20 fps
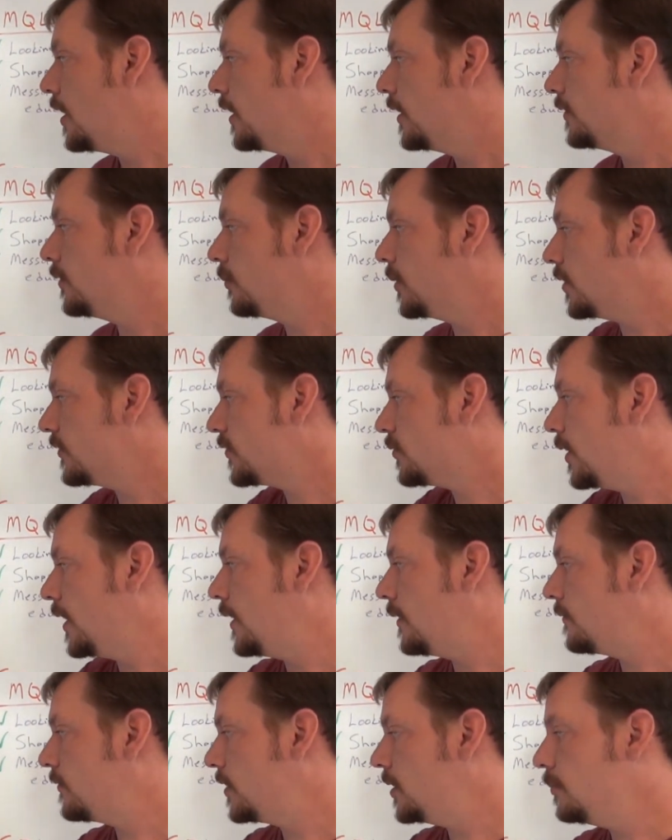And then we also
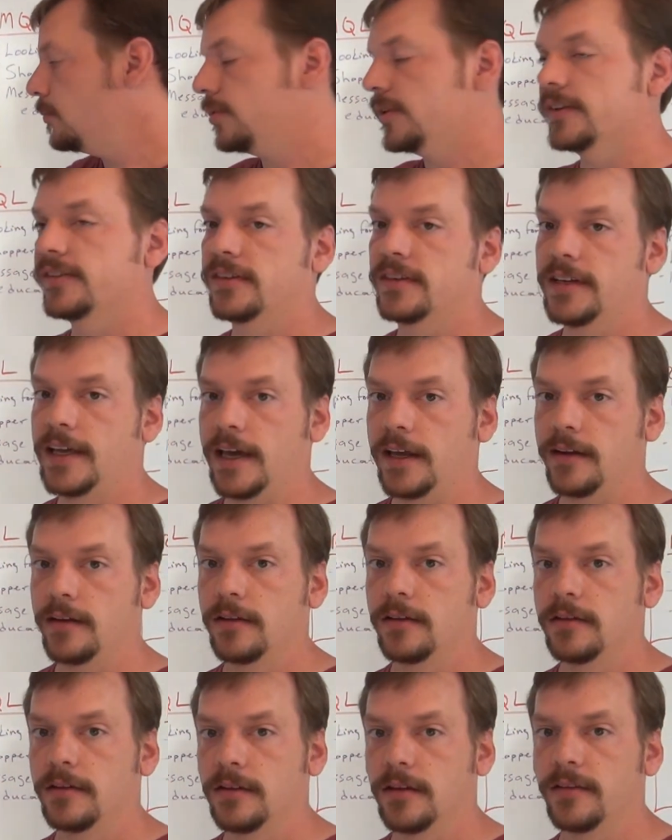have implicit data.
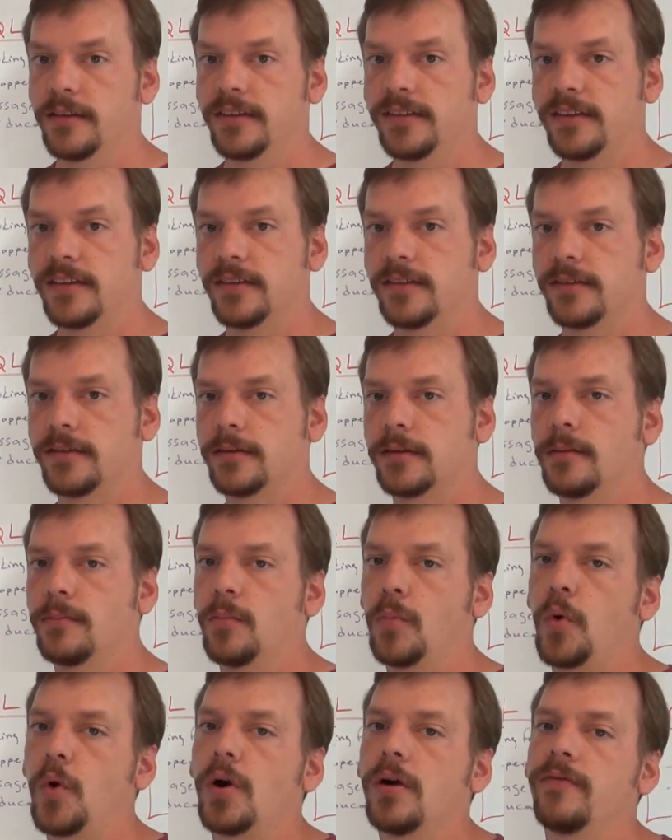Now, this is
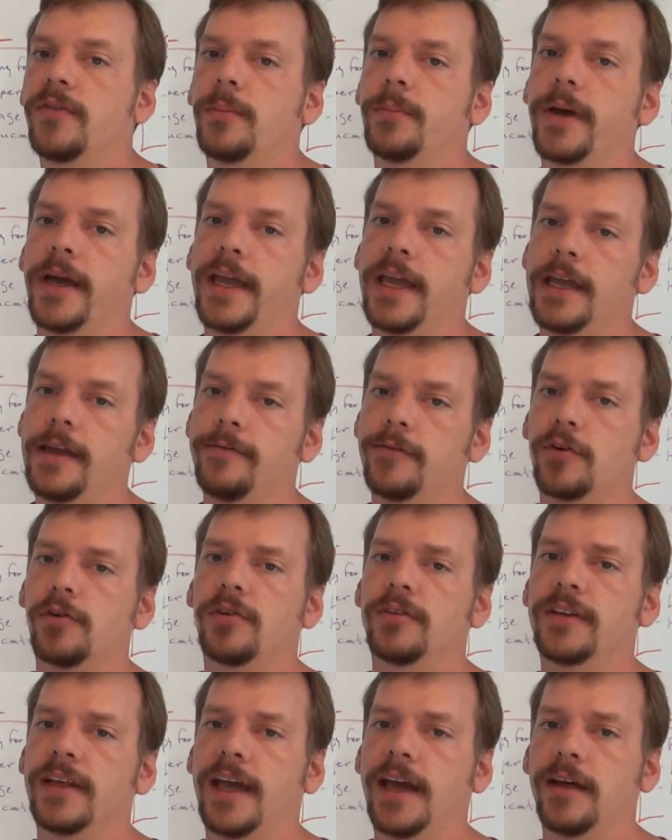more of the
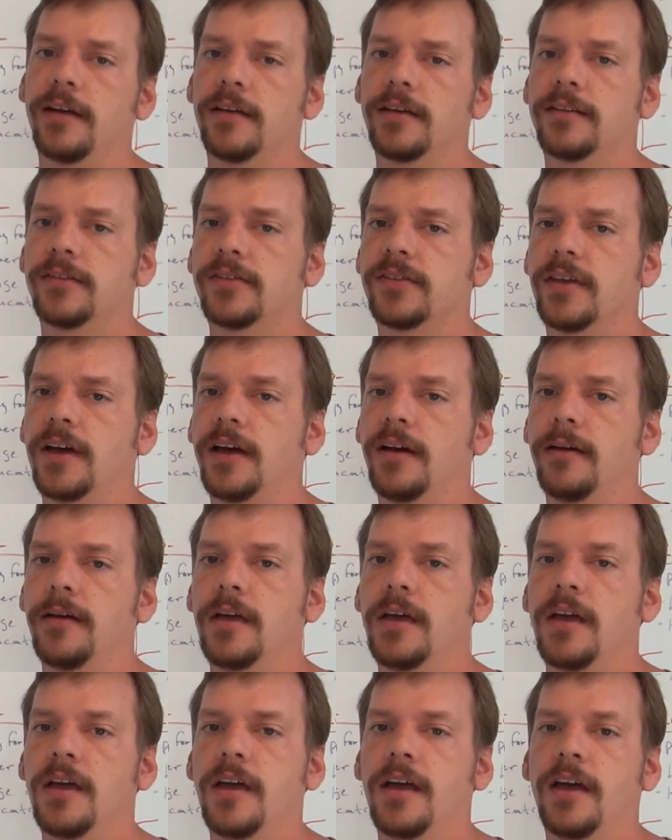behavioral data. It's
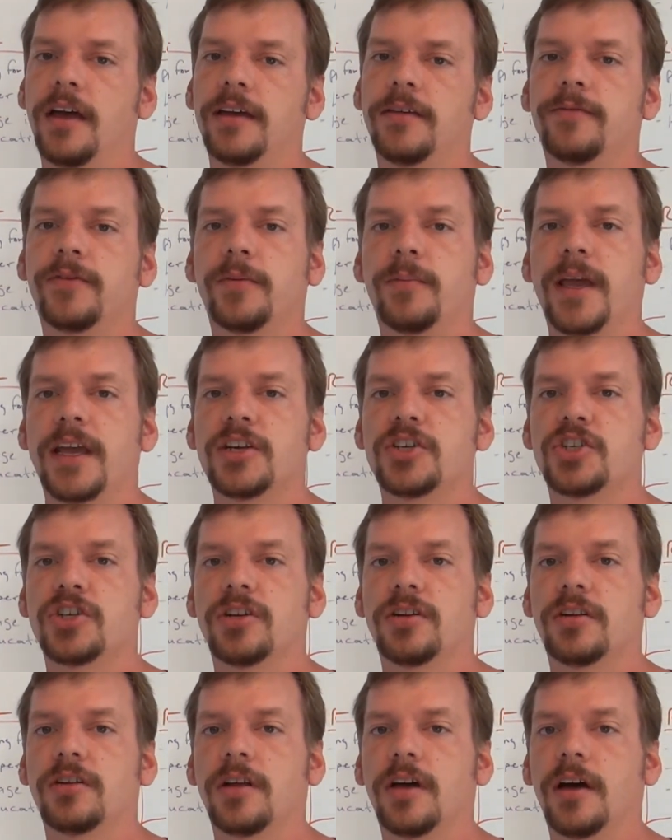
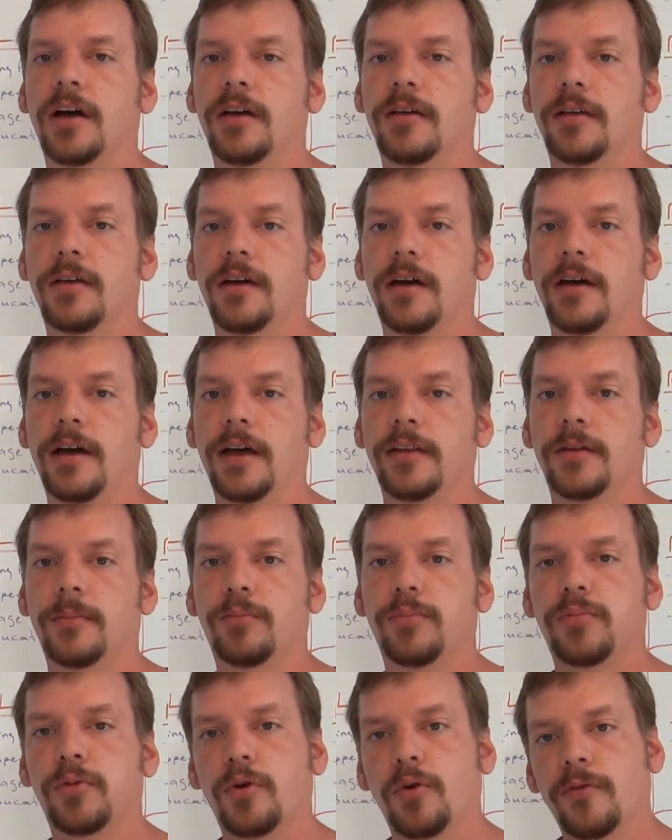information on the
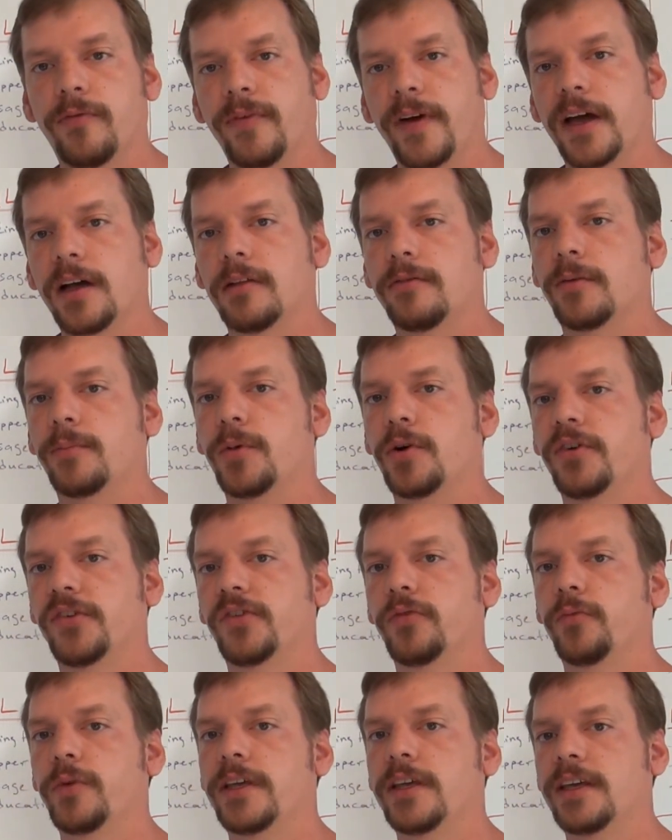profile of a
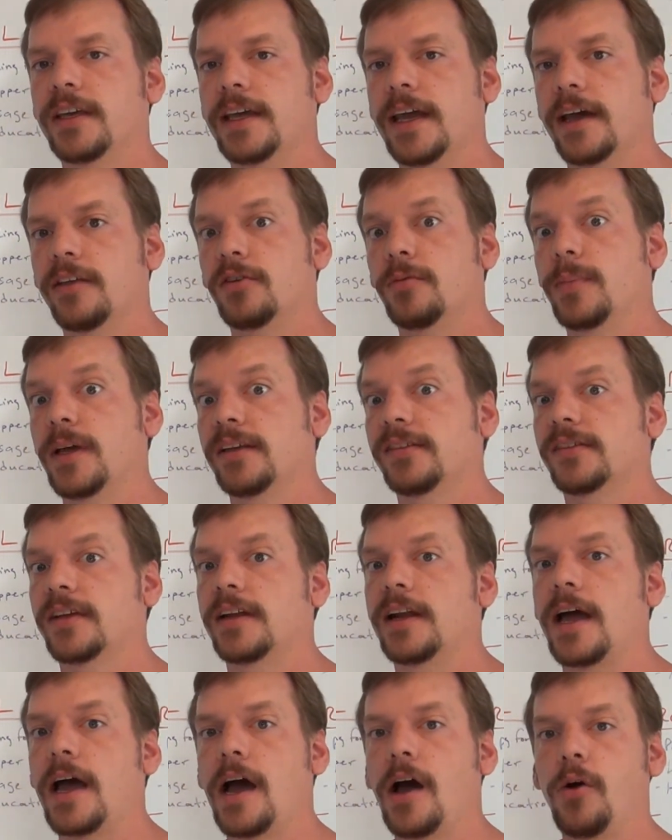person we can gather based
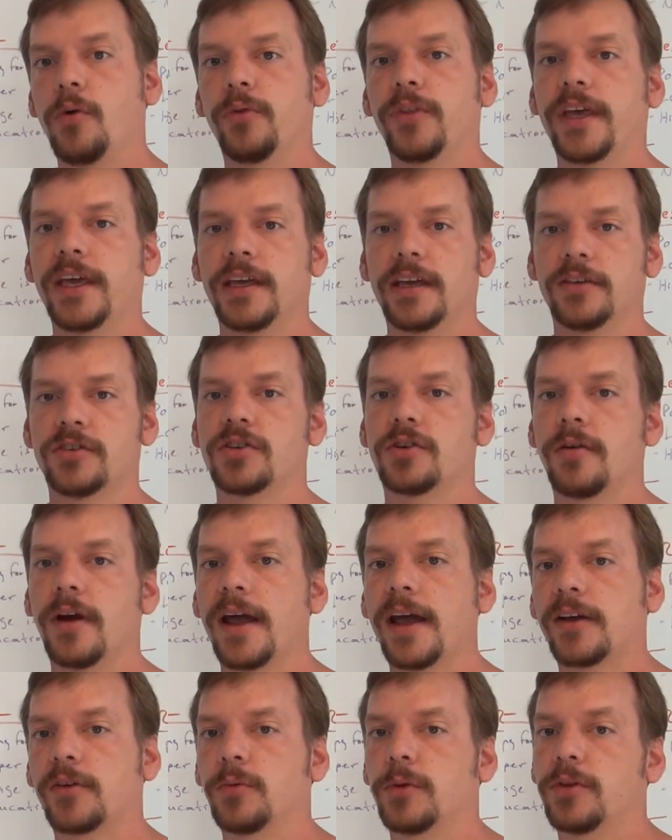on how they
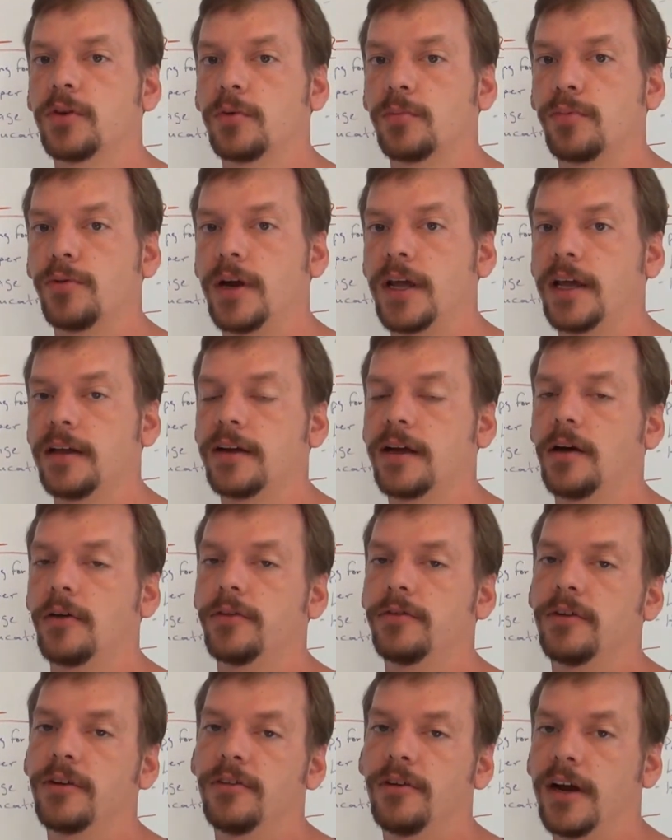interact with your brand, how
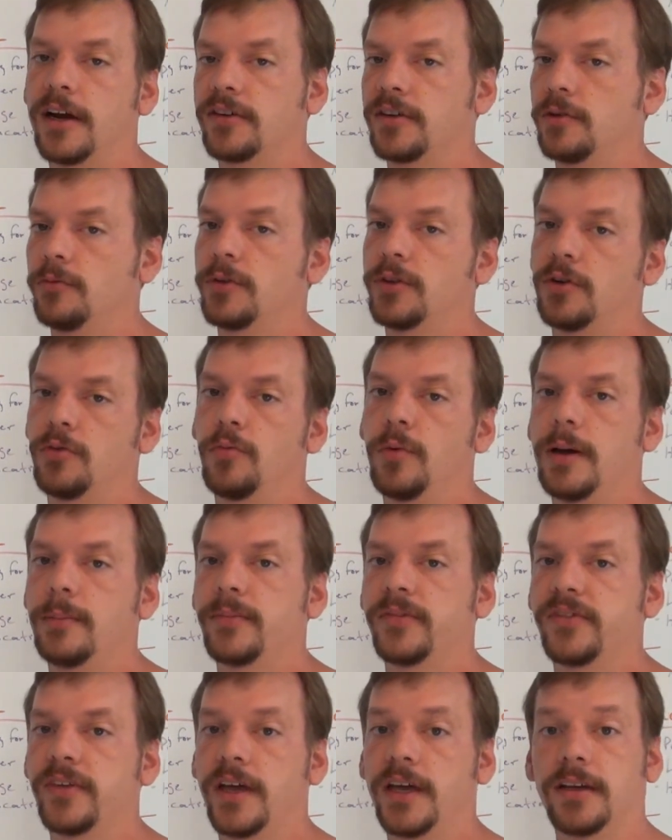they're interacting with your
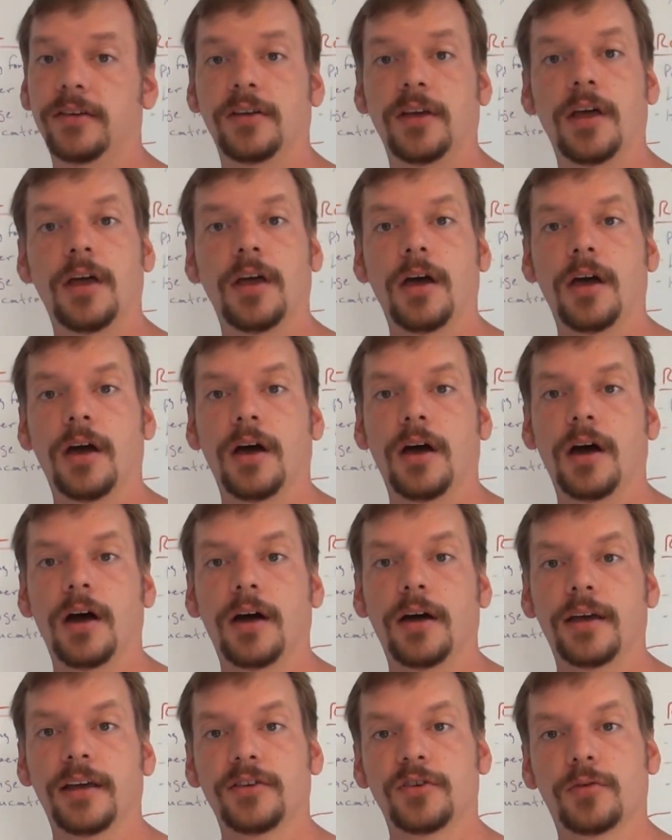website
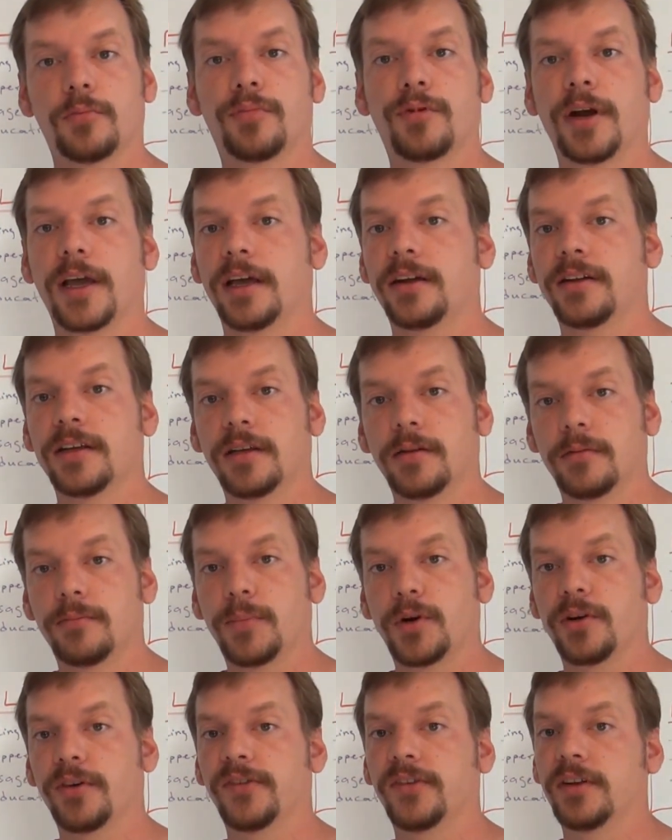and your brand in
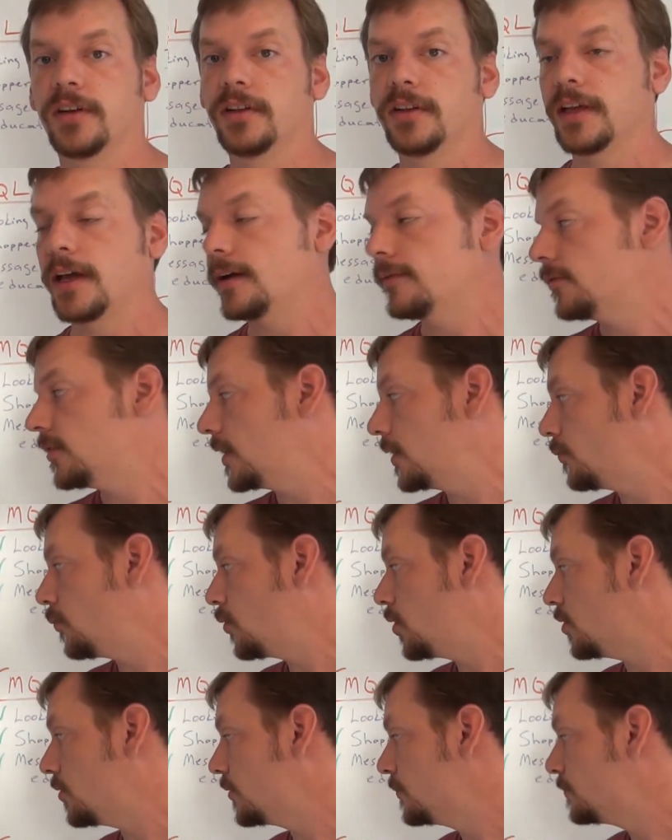person in the offline
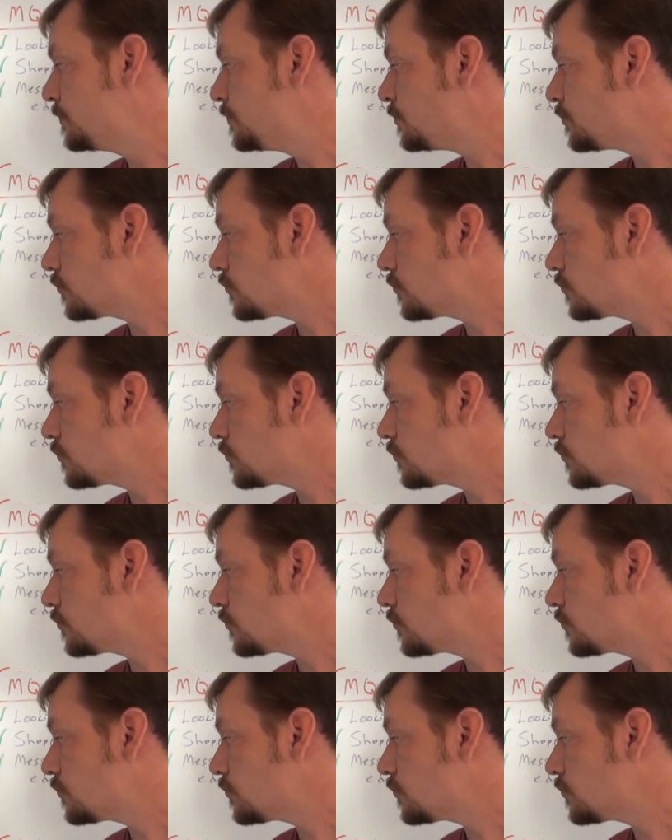world.